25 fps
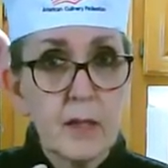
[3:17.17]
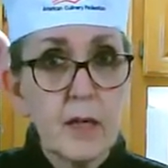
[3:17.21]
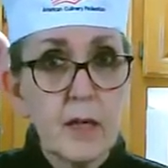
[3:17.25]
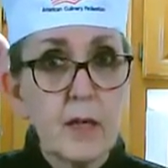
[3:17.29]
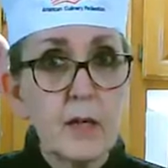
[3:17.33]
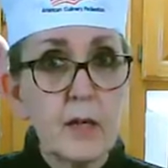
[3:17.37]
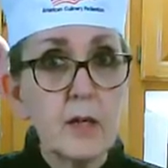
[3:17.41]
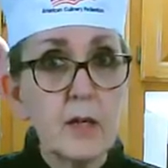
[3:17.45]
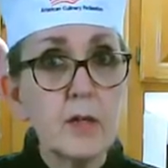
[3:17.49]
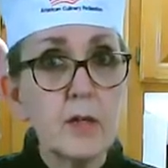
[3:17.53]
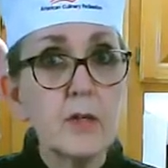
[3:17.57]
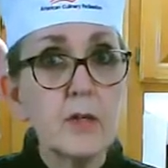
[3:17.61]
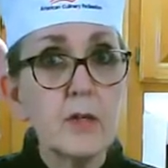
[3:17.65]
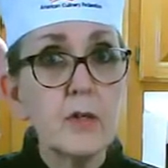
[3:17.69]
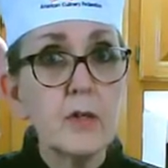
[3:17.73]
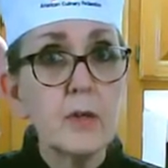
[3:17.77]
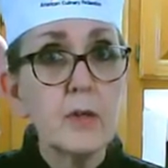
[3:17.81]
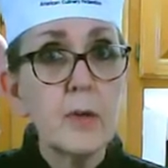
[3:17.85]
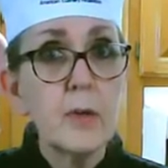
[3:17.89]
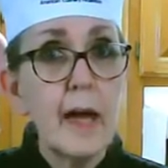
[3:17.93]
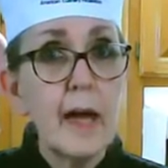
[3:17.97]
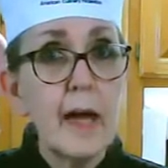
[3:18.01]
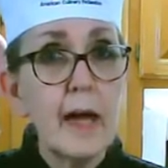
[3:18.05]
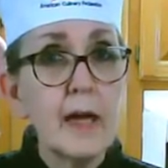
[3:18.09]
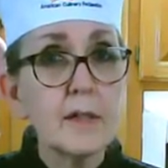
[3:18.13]
Who
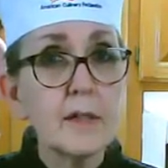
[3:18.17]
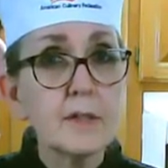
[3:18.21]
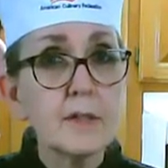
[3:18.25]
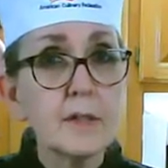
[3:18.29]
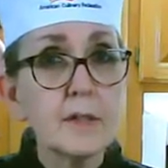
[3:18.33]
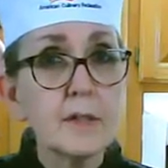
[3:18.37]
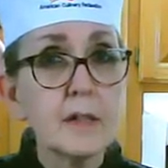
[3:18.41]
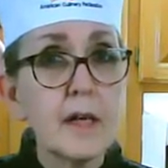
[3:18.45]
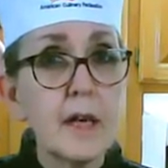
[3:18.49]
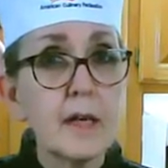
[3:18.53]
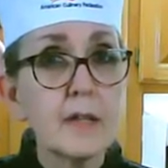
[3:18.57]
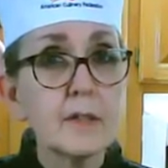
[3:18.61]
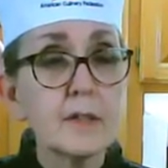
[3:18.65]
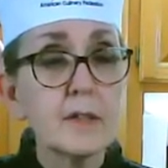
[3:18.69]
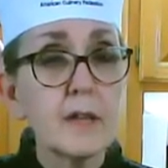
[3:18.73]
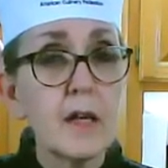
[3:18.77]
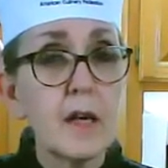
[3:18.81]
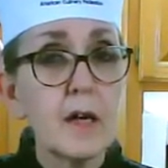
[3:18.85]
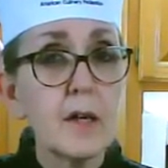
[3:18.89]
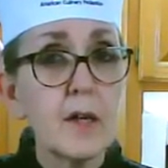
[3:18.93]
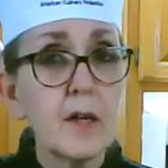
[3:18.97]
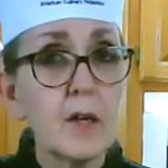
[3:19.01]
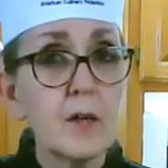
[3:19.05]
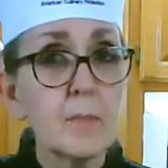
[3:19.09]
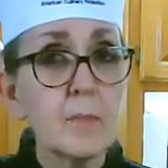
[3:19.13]
has and has
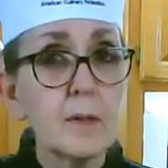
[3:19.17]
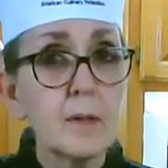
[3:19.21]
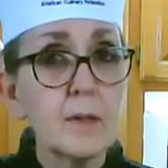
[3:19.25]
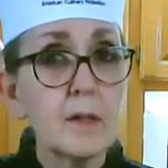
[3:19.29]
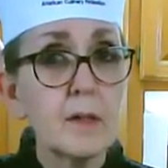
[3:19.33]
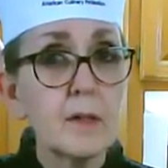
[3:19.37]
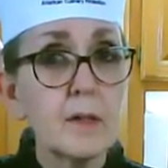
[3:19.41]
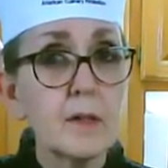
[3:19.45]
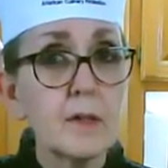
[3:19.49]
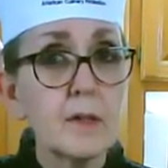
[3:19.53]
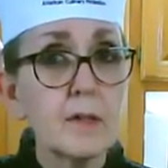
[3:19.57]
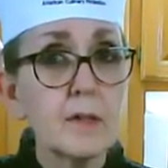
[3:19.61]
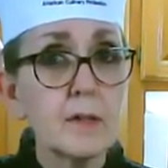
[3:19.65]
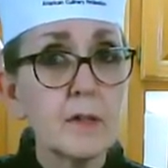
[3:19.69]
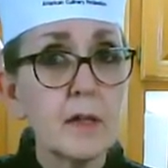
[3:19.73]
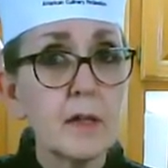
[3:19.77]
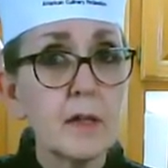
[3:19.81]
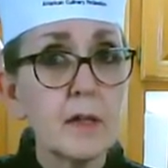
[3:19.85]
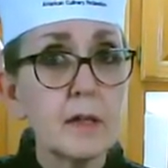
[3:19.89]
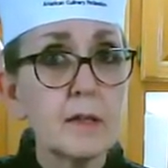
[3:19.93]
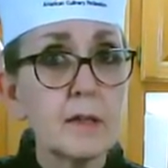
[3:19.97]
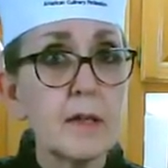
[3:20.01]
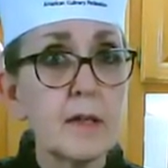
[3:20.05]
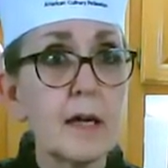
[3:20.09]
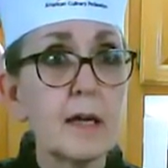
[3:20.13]
not opened their
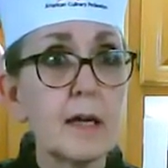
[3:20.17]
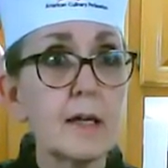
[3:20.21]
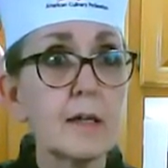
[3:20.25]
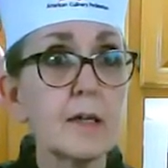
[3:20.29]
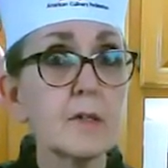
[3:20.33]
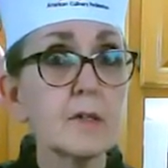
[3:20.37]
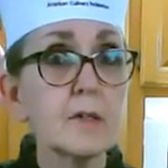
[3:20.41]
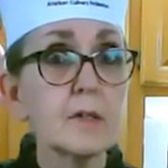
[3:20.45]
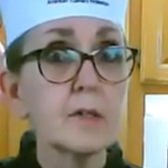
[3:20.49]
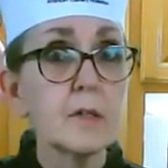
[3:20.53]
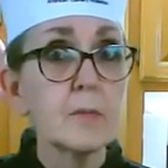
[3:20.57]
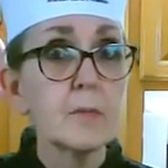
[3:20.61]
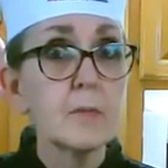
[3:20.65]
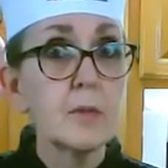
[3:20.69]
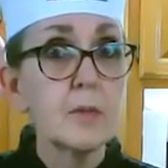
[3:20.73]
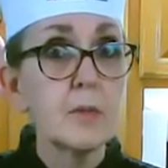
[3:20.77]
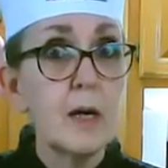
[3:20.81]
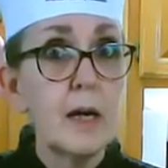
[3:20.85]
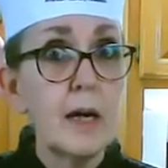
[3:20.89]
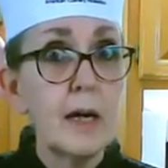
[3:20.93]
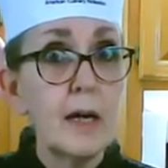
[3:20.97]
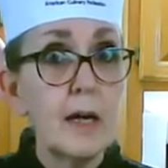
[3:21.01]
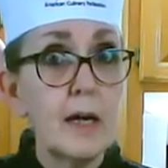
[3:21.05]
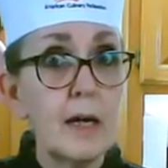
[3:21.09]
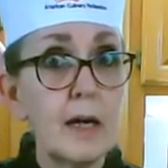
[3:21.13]
newsletter? I know some who
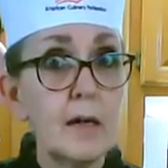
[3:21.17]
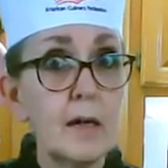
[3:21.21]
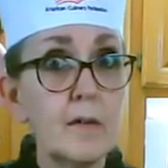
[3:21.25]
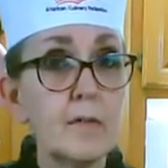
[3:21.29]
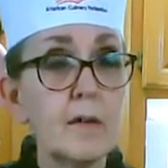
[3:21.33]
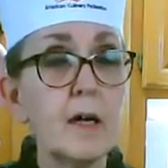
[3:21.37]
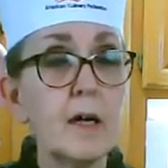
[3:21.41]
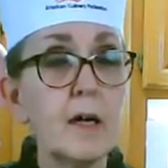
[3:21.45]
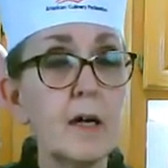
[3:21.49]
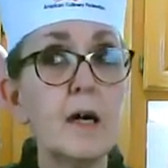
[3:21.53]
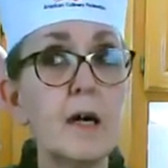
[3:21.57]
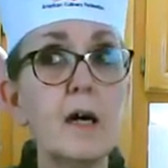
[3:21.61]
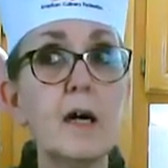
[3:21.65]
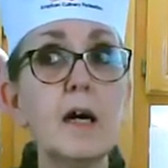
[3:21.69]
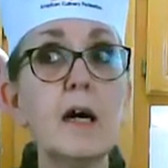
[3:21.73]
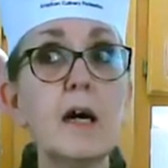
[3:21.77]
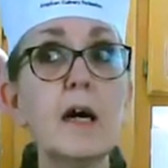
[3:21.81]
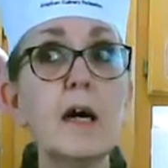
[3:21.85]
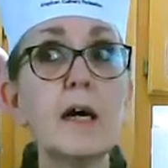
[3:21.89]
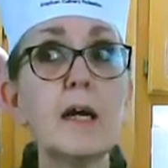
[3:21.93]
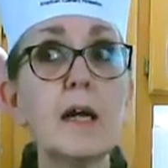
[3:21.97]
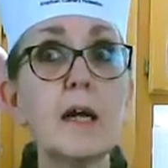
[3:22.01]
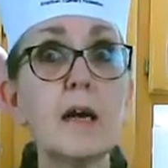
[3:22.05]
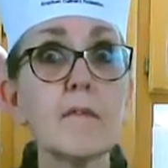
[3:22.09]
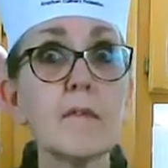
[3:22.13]
have,
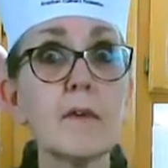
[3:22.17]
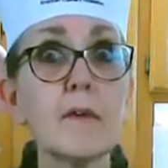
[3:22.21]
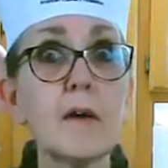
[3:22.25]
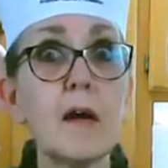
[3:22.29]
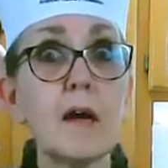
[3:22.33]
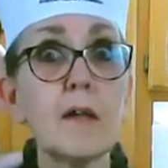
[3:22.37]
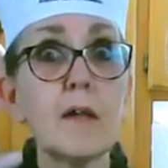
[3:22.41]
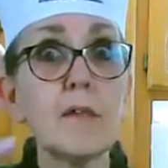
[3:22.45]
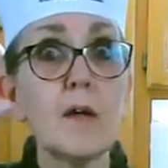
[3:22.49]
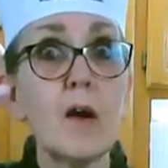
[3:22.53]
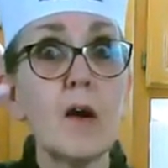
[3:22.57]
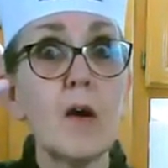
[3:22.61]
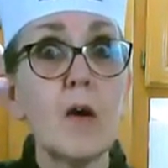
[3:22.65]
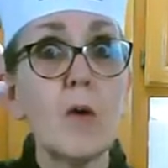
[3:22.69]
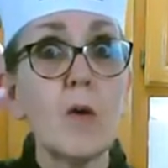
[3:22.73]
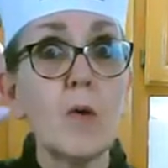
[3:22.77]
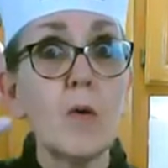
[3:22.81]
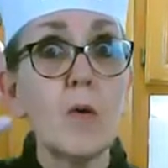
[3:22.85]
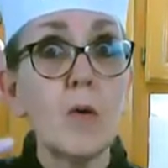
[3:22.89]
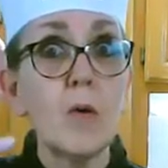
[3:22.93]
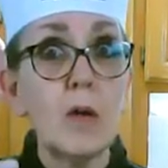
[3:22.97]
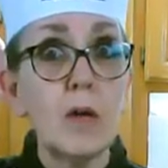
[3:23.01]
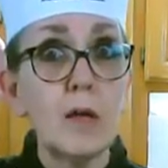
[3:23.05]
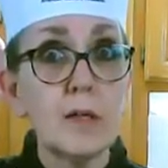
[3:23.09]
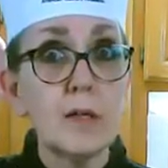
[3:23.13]
and I've got the
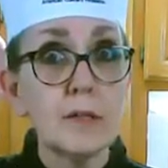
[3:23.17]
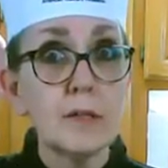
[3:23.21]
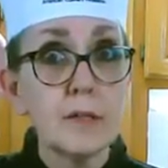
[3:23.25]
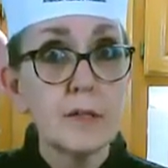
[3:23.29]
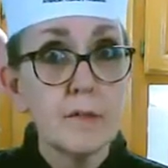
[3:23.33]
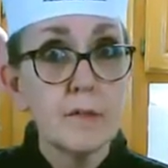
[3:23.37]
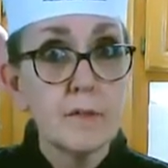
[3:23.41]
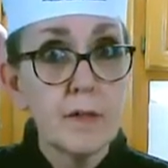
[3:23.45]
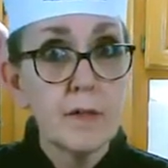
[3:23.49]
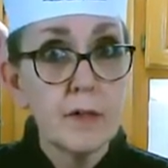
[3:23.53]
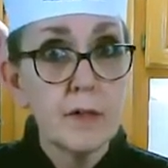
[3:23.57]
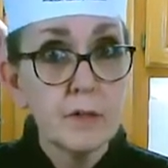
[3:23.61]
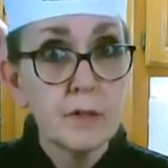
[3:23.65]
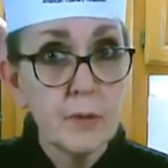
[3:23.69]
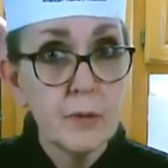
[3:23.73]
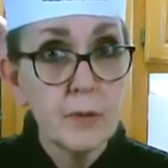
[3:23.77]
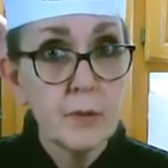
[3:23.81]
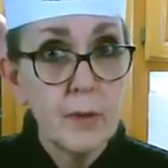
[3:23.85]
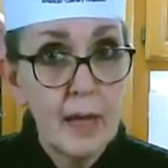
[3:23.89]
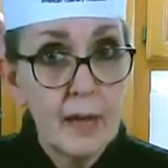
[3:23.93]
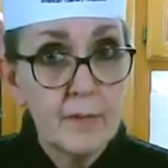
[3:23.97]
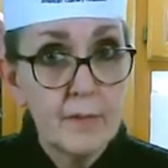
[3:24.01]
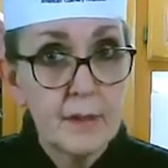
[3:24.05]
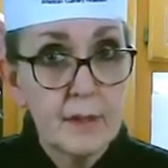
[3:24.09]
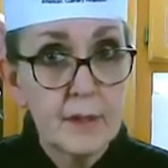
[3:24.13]
whole list of those who
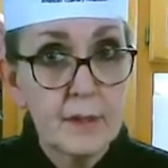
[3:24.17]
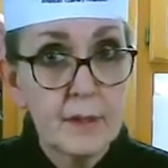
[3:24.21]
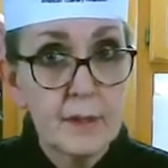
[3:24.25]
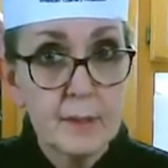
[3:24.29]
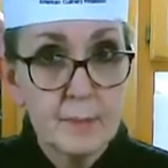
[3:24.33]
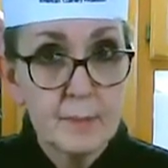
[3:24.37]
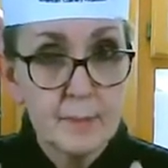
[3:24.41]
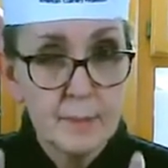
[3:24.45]
haven't.